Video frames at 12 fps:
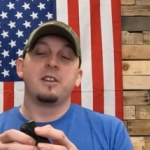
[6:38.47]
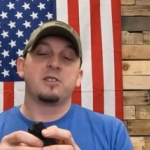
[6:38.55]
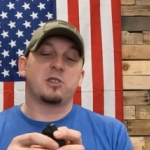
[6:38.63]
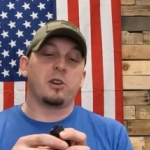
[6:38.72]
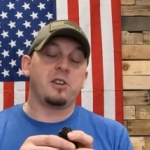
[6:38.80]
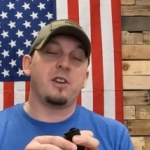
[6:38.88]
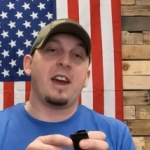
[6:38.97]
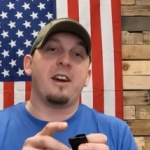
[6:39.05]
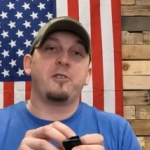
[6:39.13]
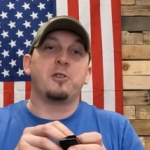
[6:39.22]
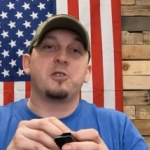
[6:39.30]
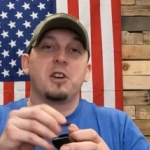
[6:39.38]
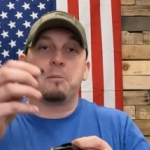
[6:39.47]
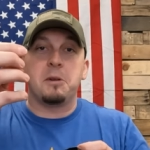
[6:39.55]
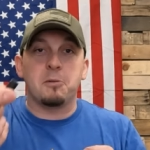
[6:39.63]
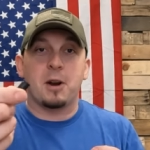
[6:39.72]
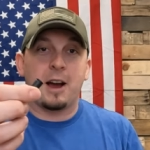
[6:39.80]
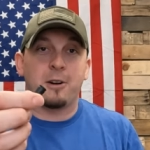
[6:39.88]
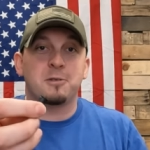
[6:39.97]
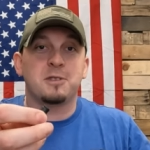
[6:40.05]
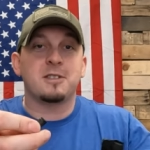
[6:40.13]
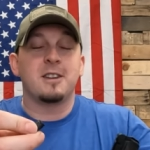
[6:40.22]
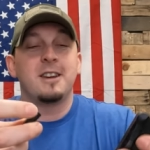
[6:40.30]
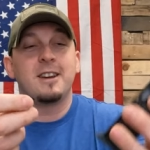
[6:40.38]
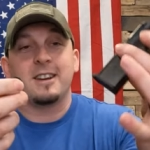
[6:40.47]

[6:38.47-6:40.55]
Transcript: So you have your dummy rounds.